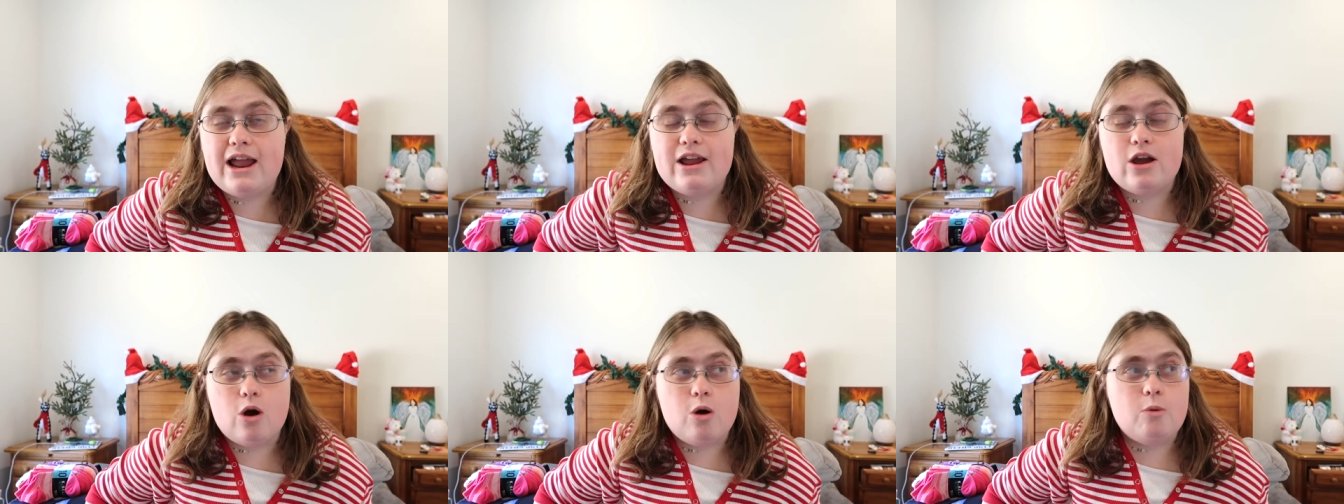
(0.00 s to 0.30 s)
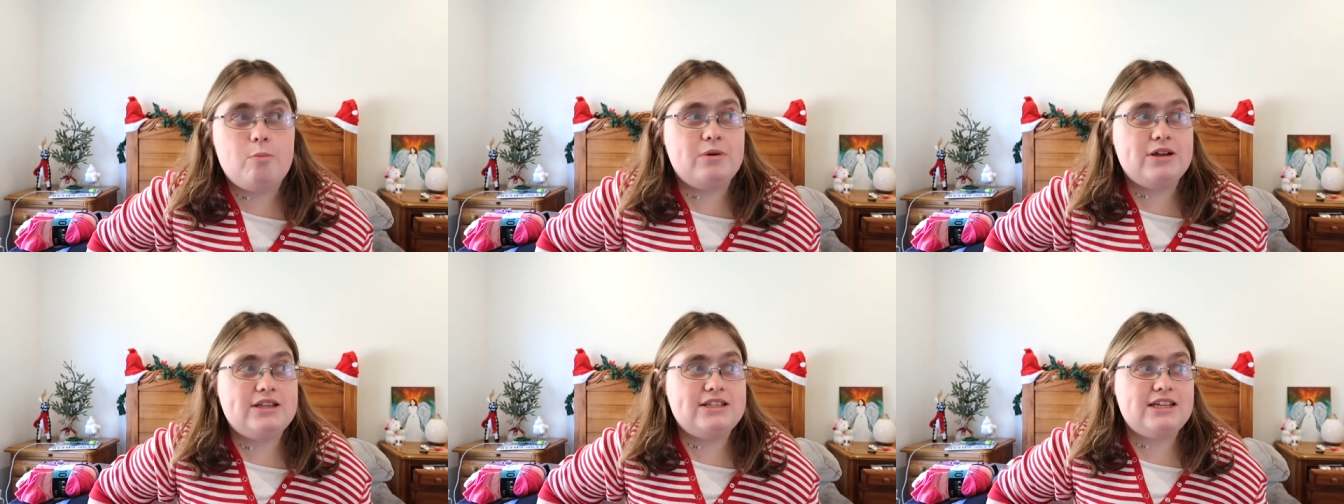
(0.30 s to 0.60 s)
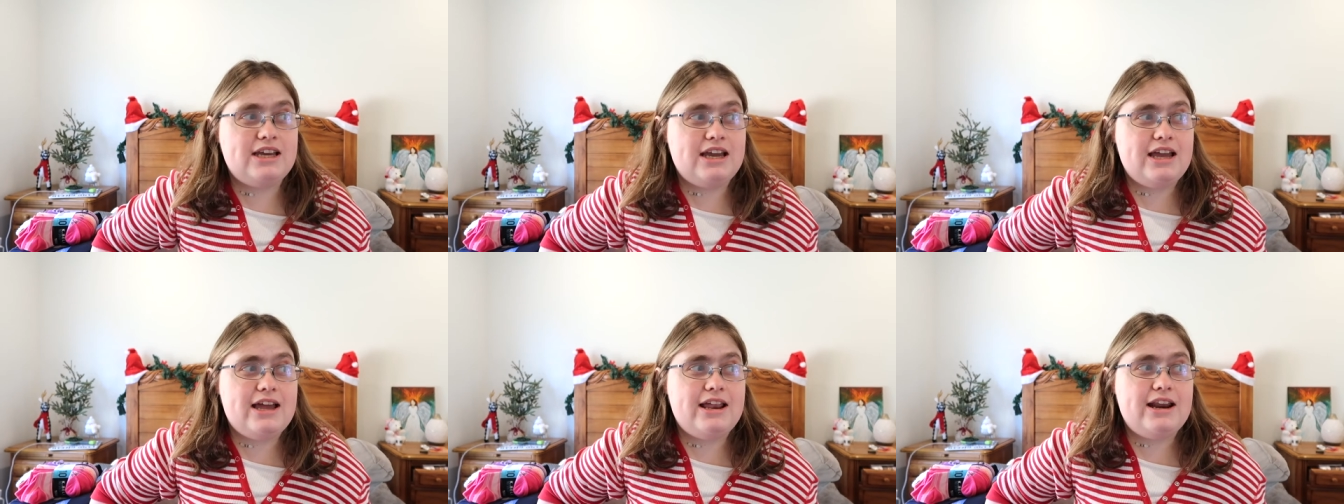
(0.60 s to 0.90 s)
I
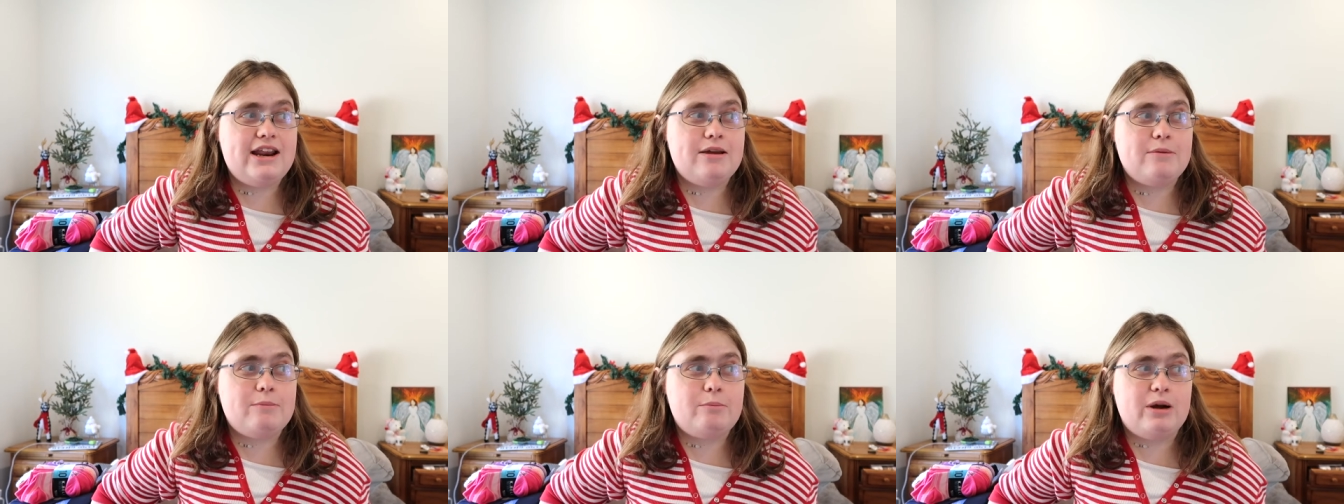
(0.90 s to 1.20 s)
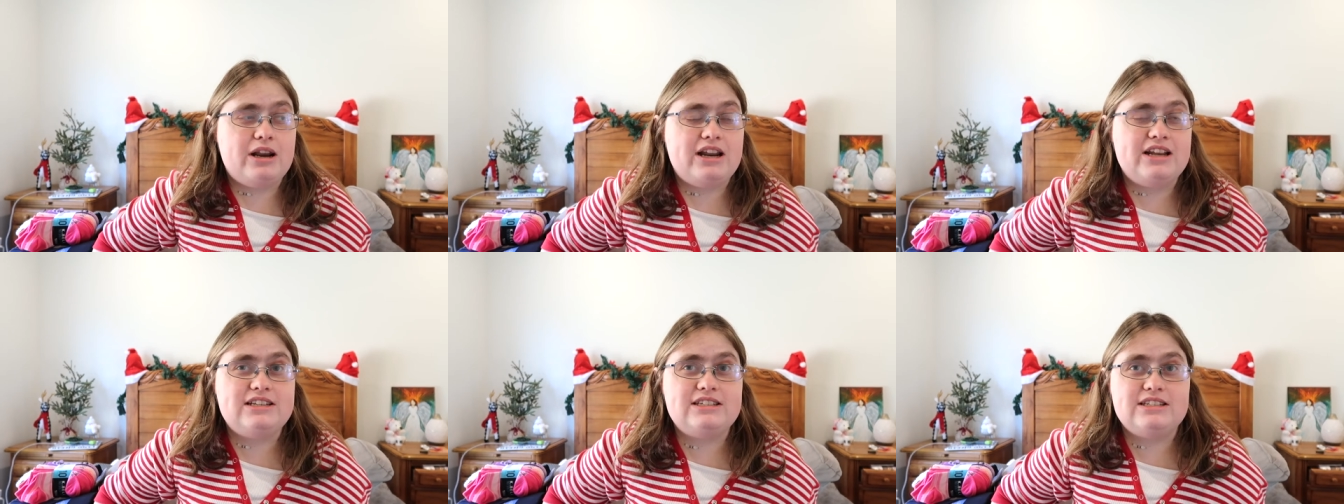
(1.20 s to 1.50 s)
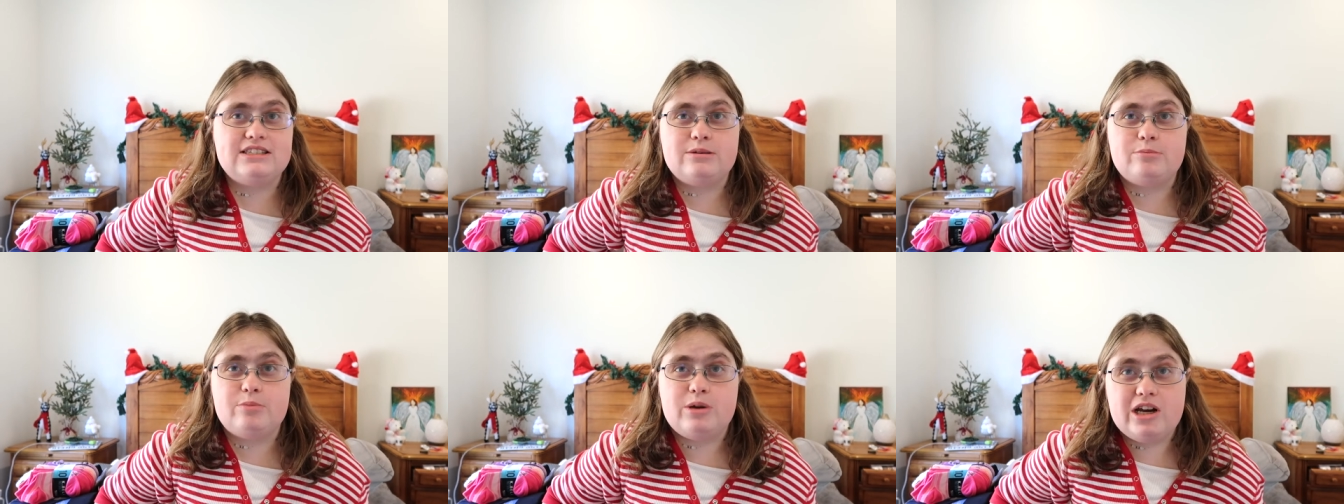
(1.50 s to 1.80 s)
opened it, but it
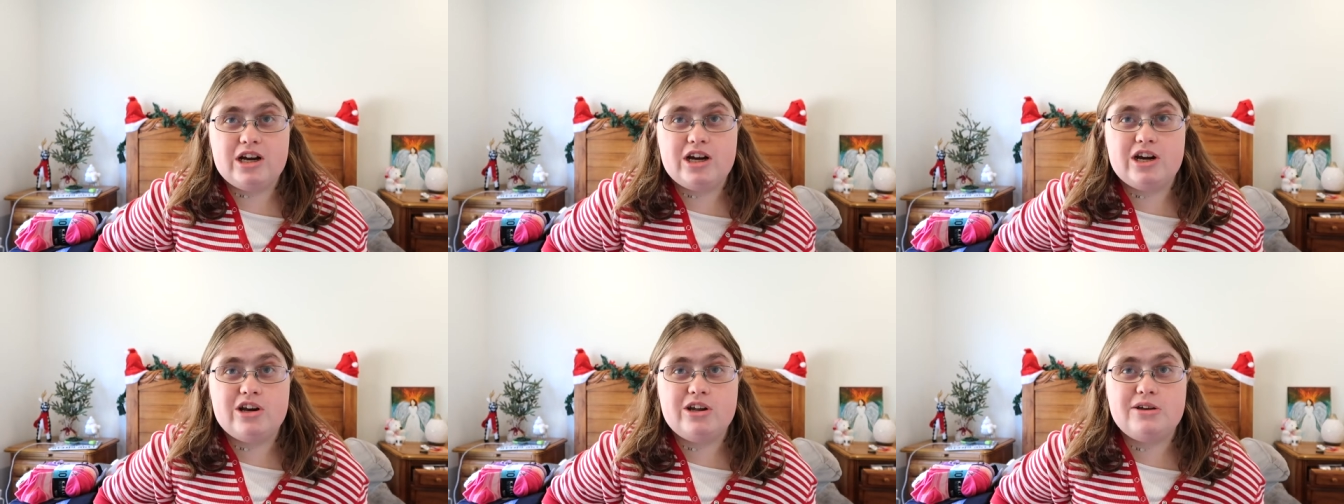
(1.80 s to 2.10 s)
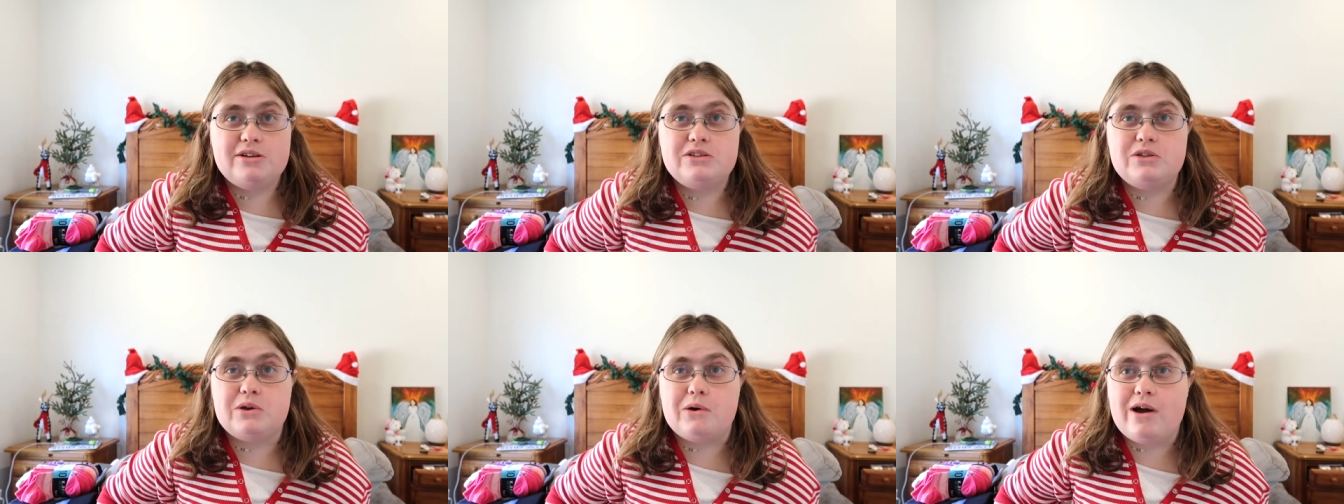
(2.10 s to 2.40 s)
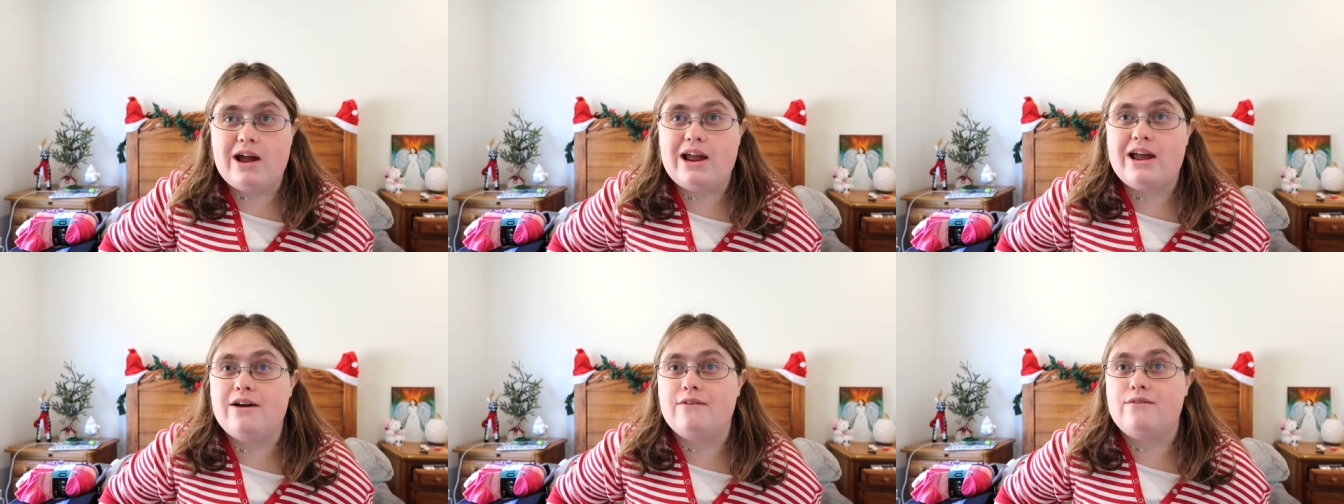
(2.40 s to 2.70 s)
disappeared. So
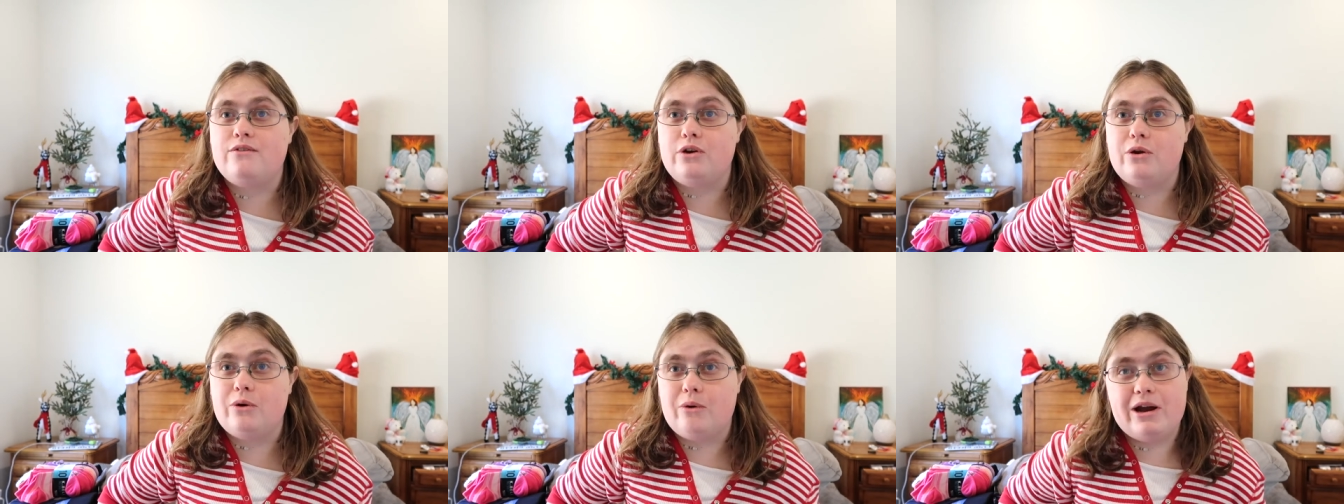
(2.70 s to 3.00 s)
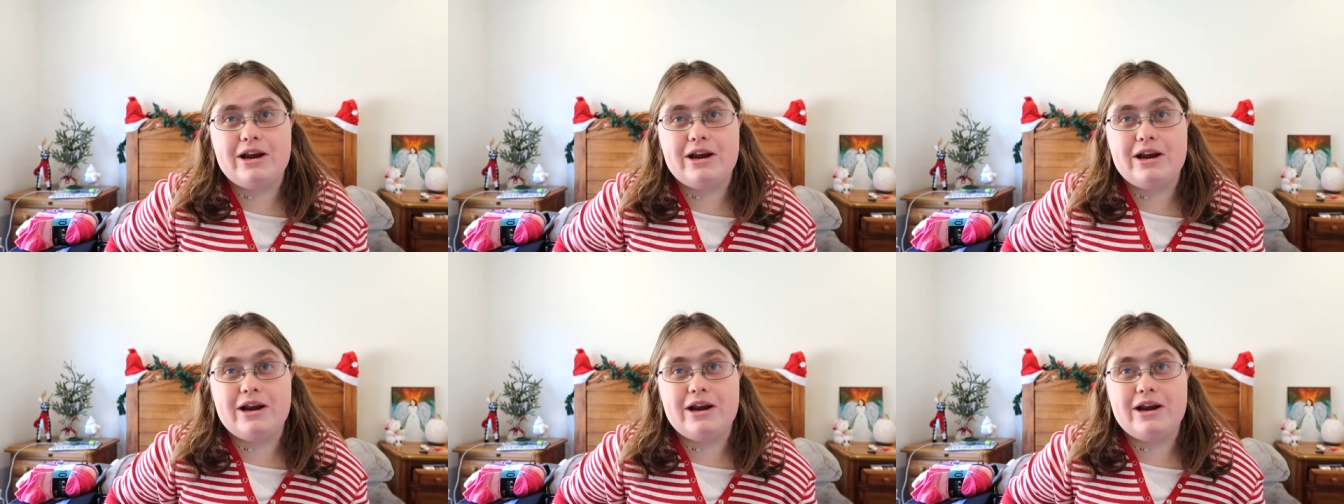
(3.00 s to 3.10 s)
I have no